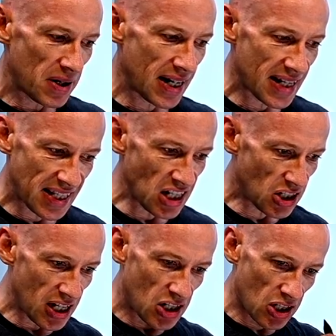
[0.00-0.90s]
But it
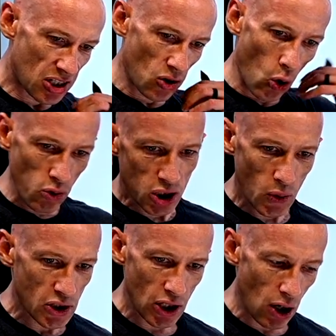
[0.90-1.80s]
essentially is just all
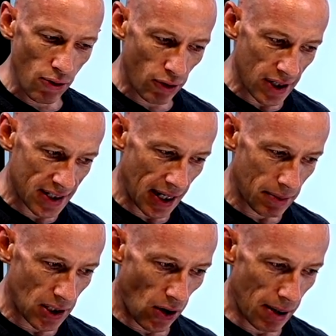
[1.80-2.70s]
switching over at the
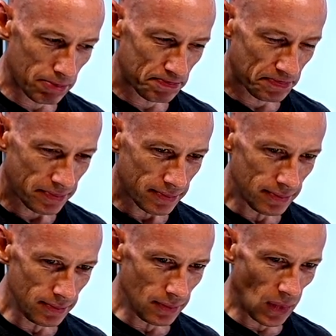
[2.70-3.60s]
same time.
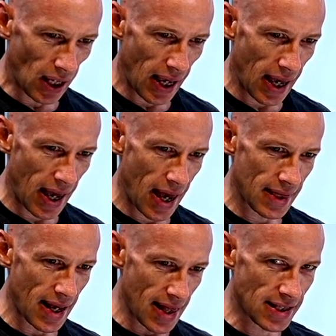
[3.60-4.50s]

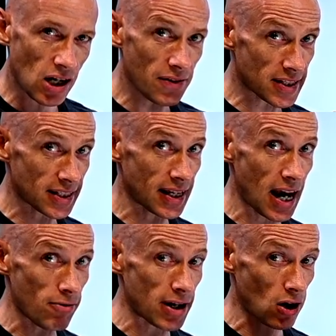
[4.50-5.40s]
And that, that's kind of a
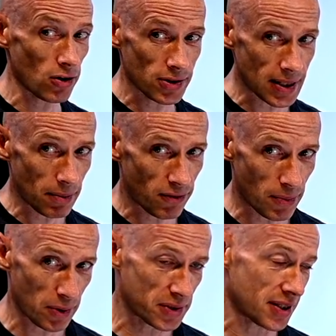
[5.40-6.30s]
scary concept for
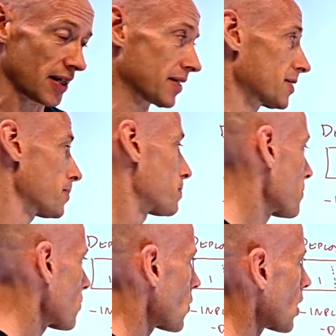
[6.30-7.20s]
most things.
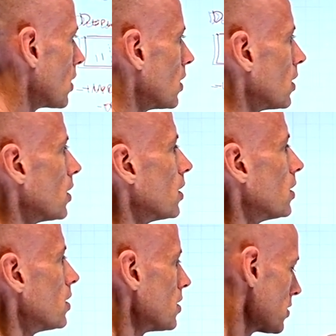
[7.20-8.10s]

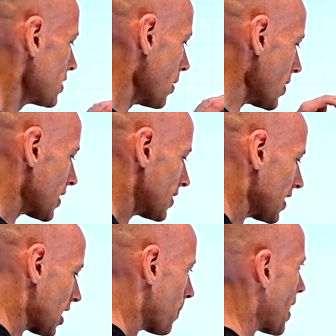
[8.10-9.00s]
So then we can
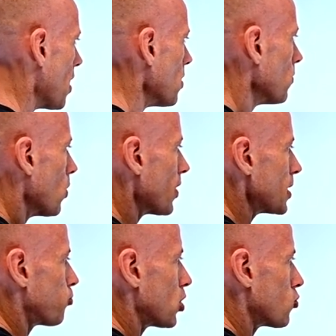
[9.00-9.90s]
think about, well,
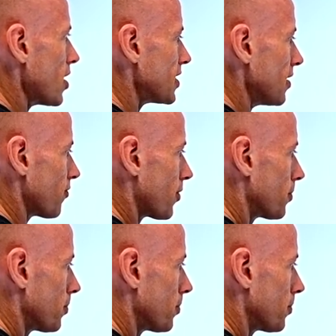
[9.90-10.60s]
there's progressive.